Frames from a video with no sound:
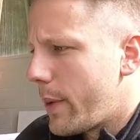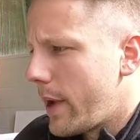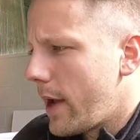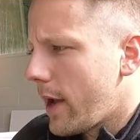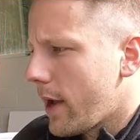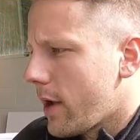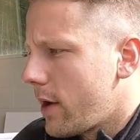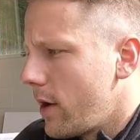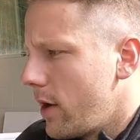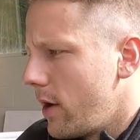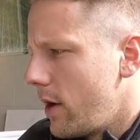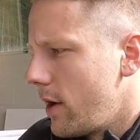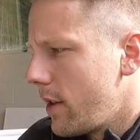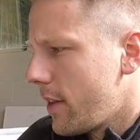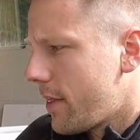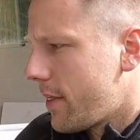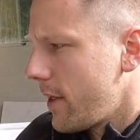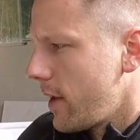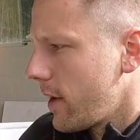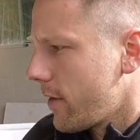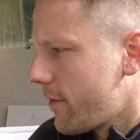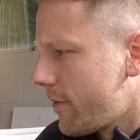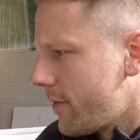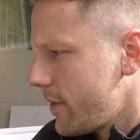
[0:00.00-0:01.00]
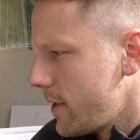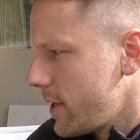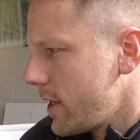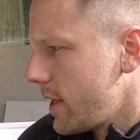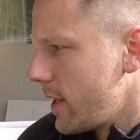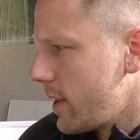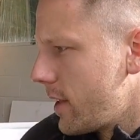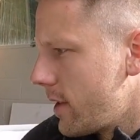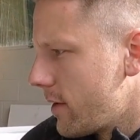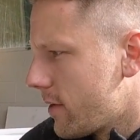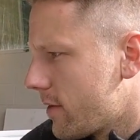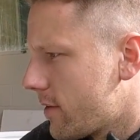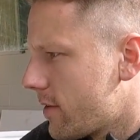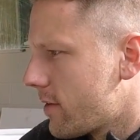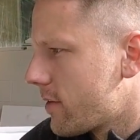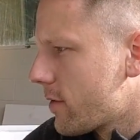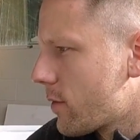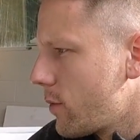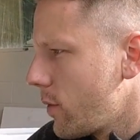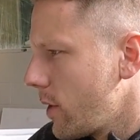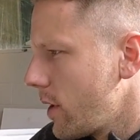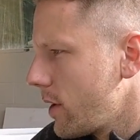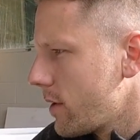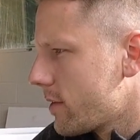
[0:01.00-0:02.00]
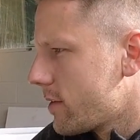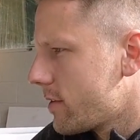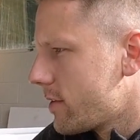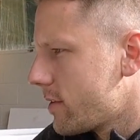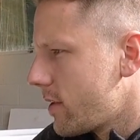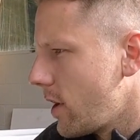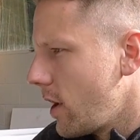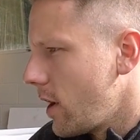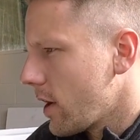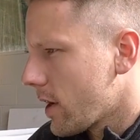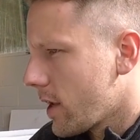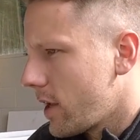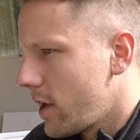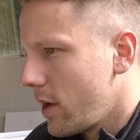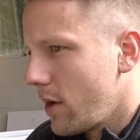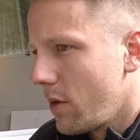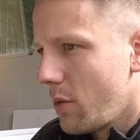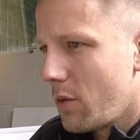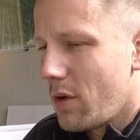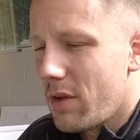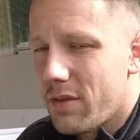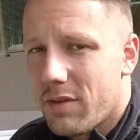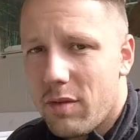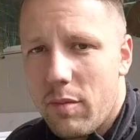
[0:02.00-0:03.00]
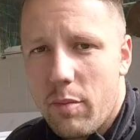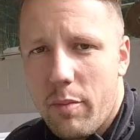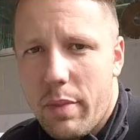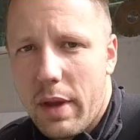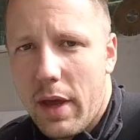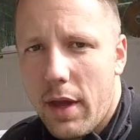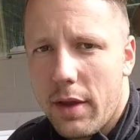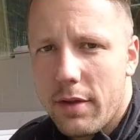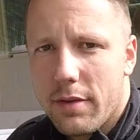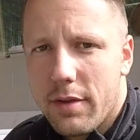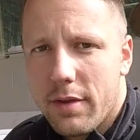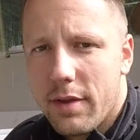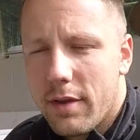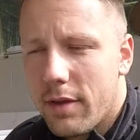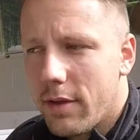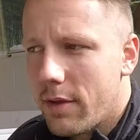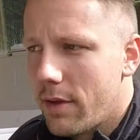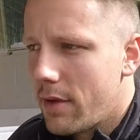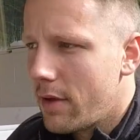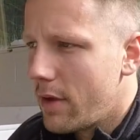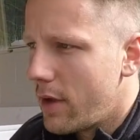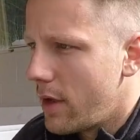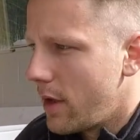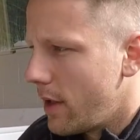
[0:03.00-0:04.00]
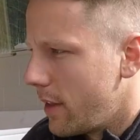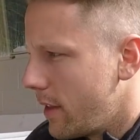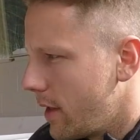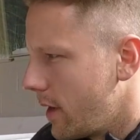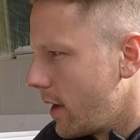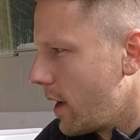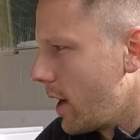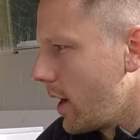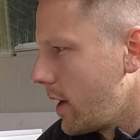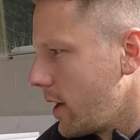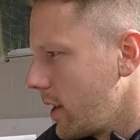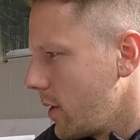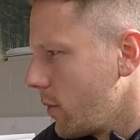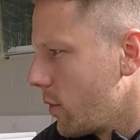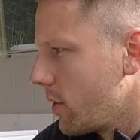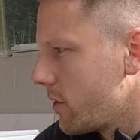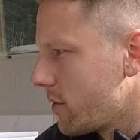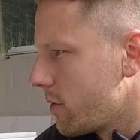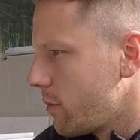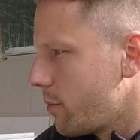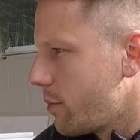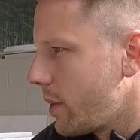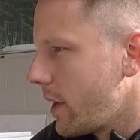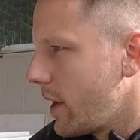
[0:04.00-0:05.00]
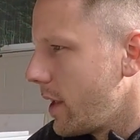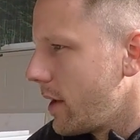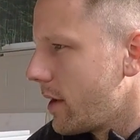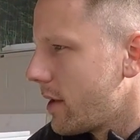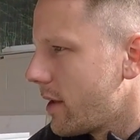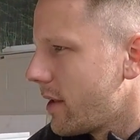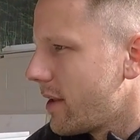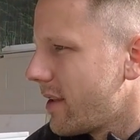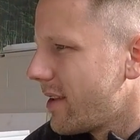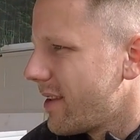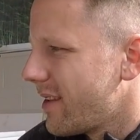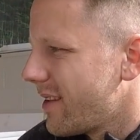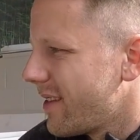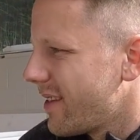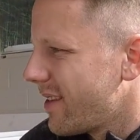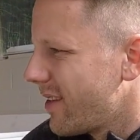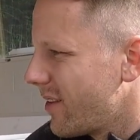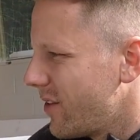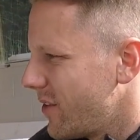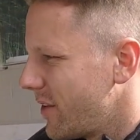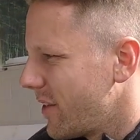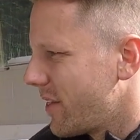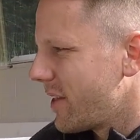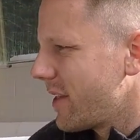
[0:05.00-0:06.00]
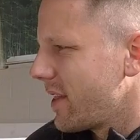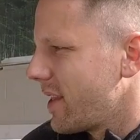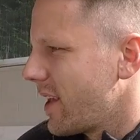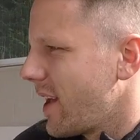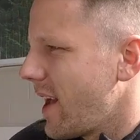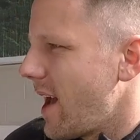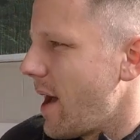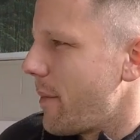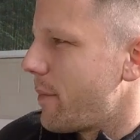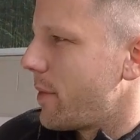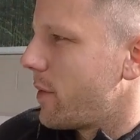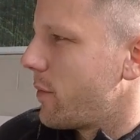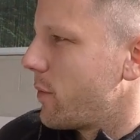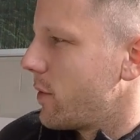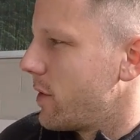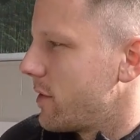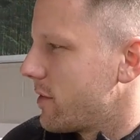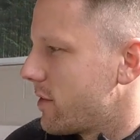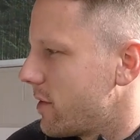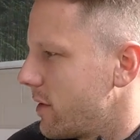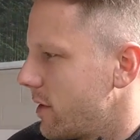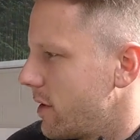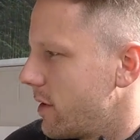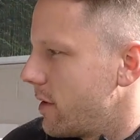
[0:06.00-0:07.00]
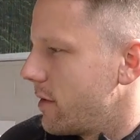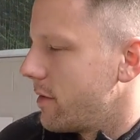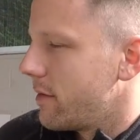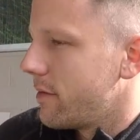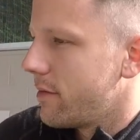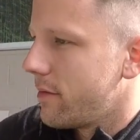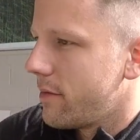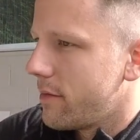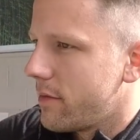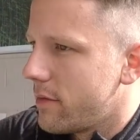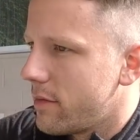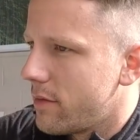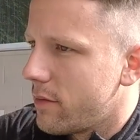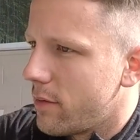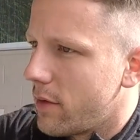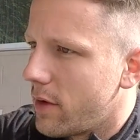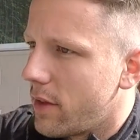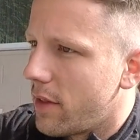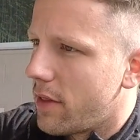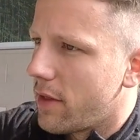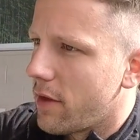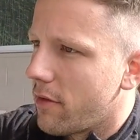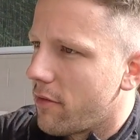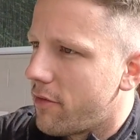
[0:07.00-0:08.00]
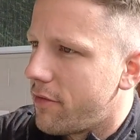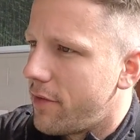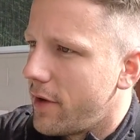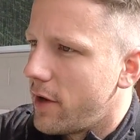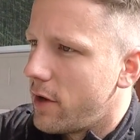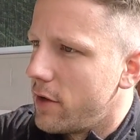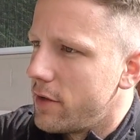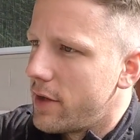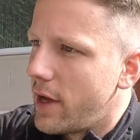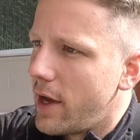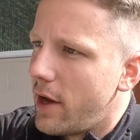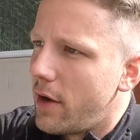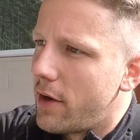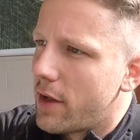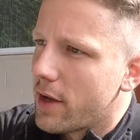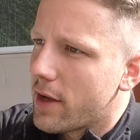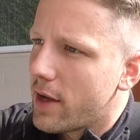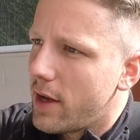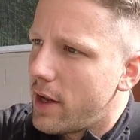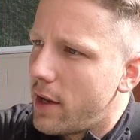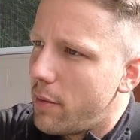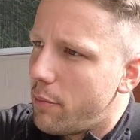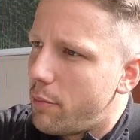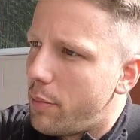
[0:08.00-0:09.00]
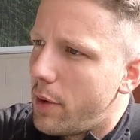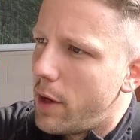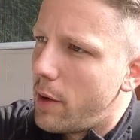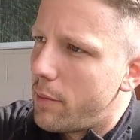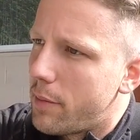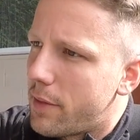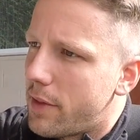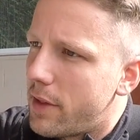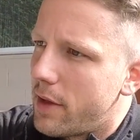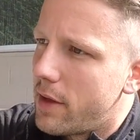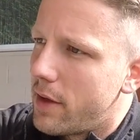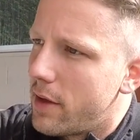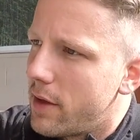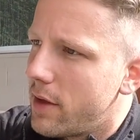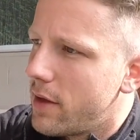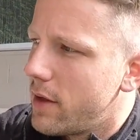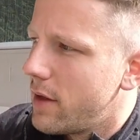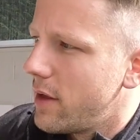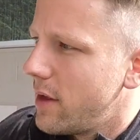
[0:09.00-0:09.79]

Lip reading: back on. Thankfully, this square stock here wasn't bent, and the 90 wasn't bent. The only thing that happened was when the thing fell down, it kind of bumped the